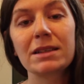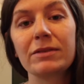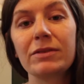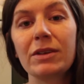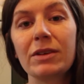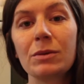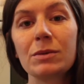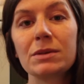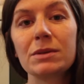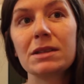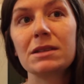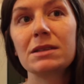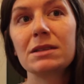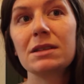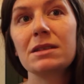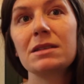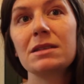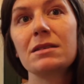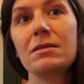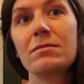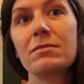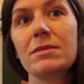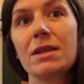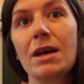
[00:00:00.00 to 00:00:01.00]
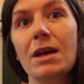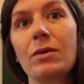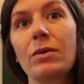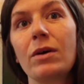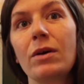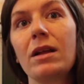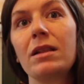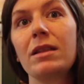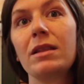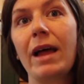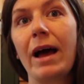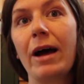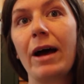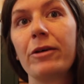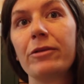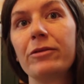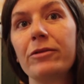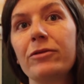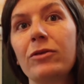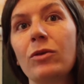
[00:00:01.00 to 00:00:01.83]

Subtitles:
If there was a system that allowed